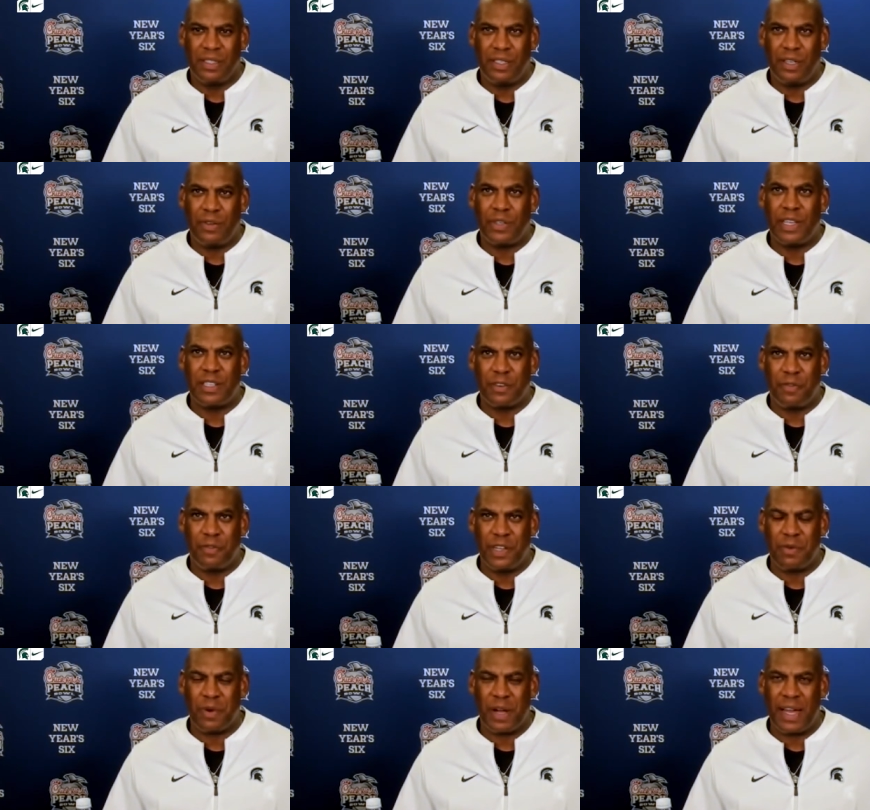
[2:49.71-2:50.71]
you know, get your
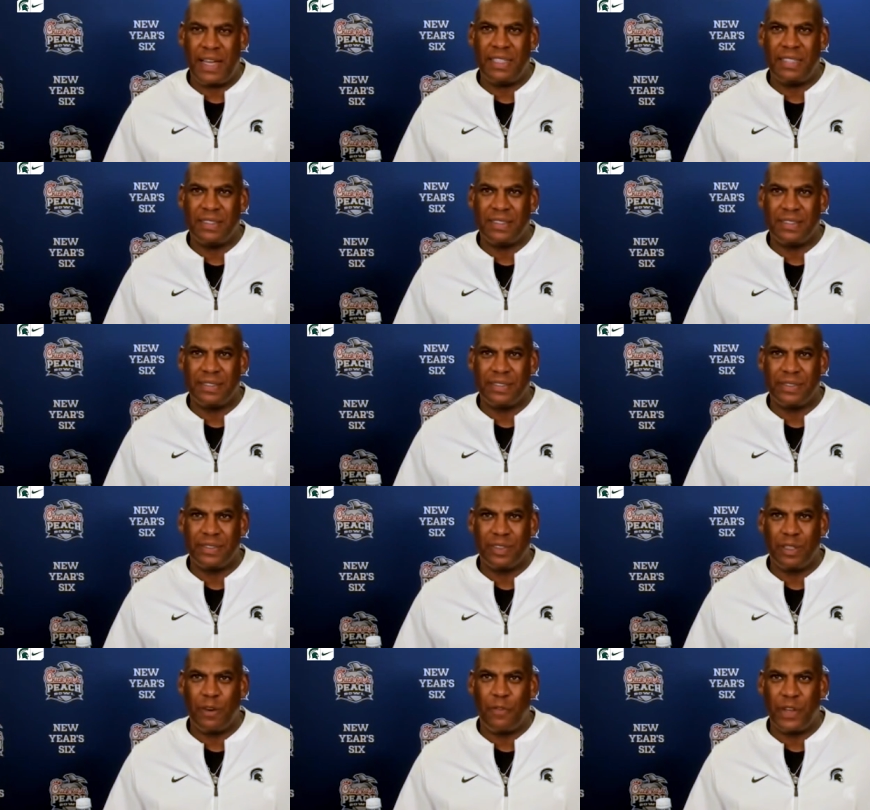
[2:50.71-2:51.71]
feet right,
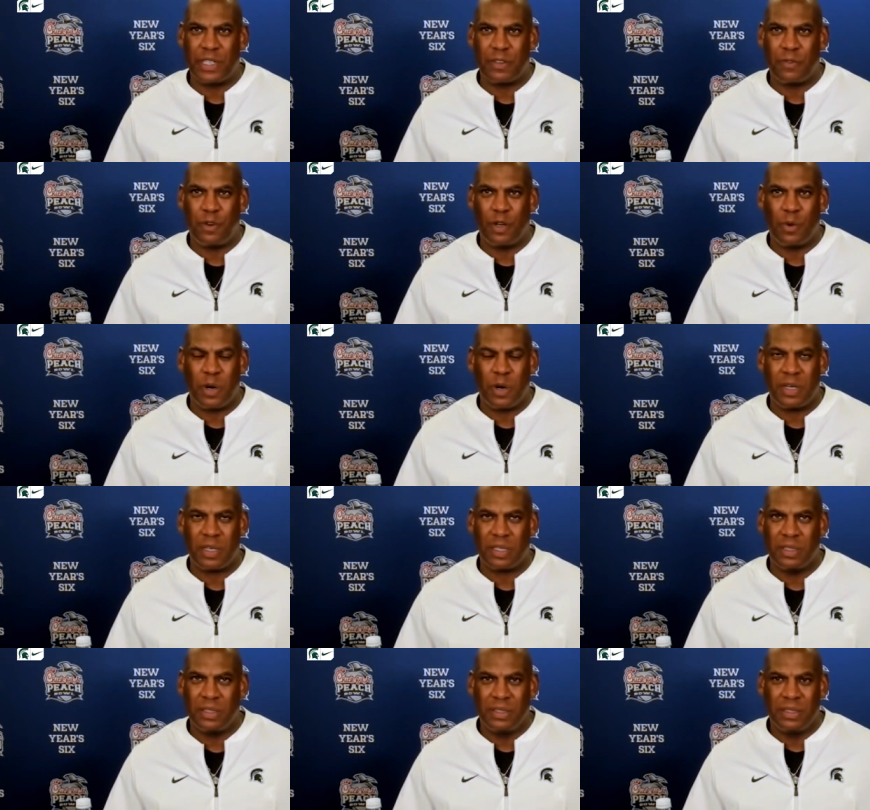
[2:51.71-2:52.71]
you know, fix your footwork,
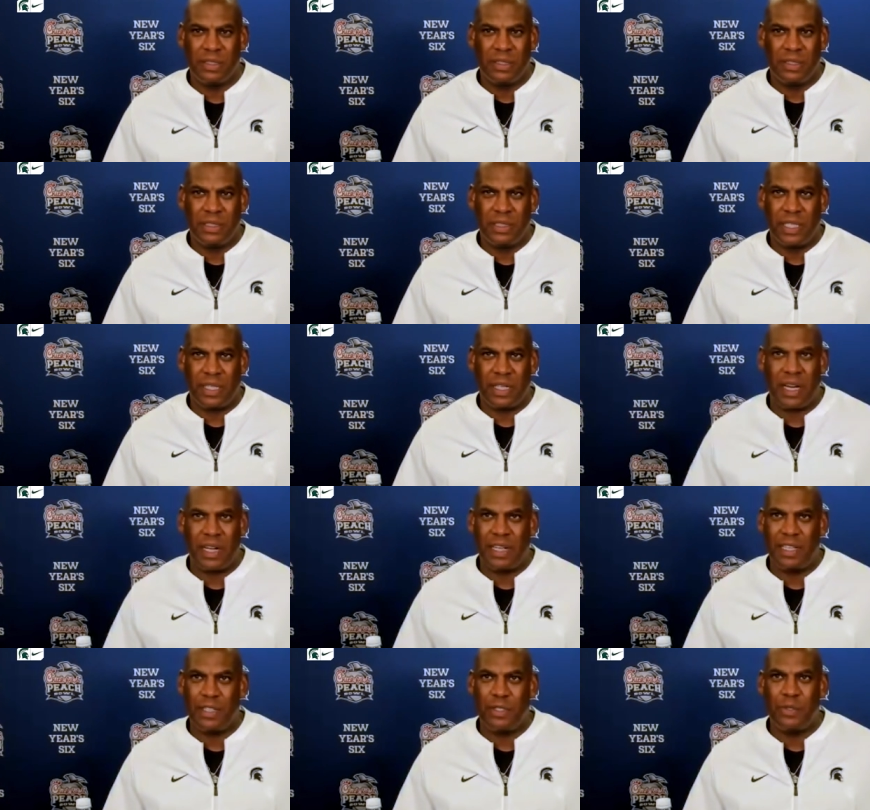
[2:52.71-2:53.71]
and
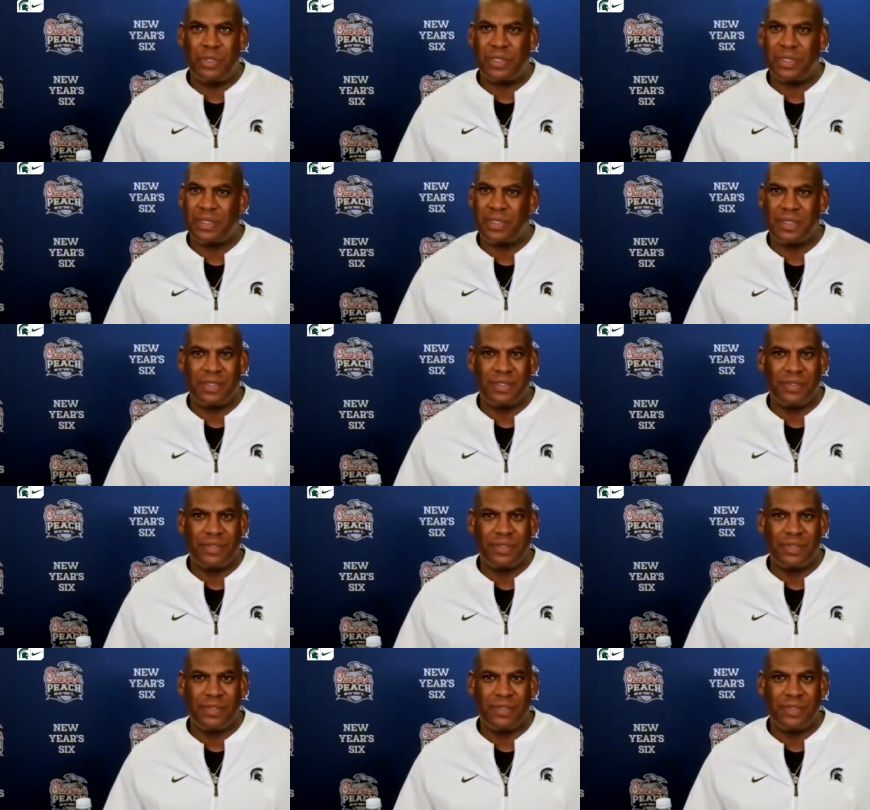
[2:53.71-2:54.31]
cut it loose.